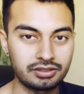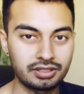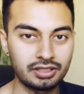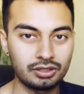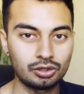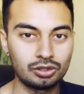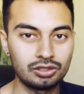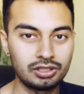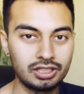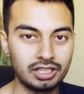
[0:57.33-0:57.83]

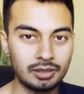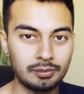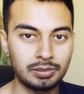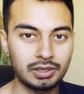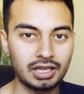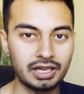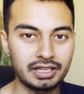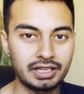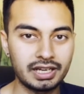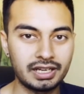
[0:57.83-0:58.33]
only
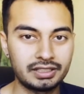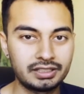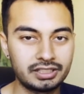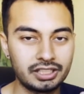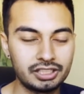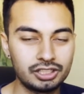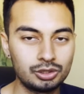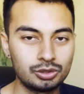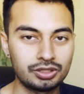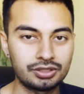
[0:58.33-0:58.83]
apply at the
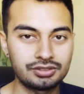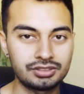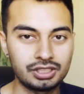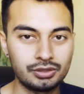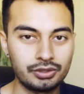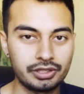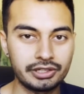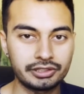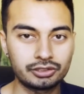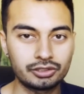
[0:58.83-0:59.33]
university
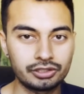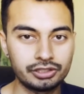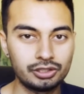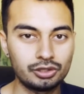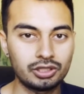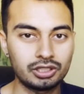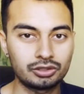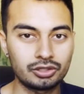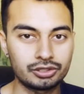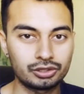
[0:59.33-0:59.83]
where you
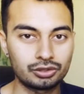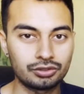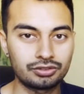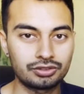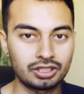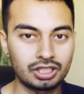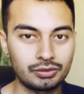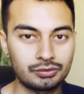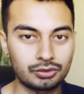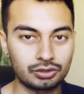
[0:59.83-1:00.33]
are going to
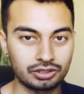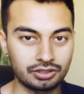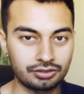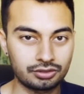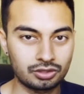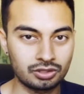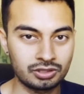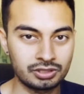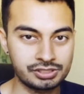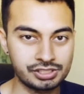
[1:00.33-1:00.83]
study for the
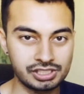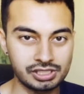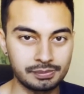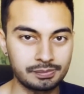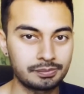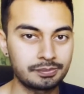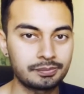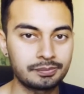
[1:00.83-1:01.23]
scholarship.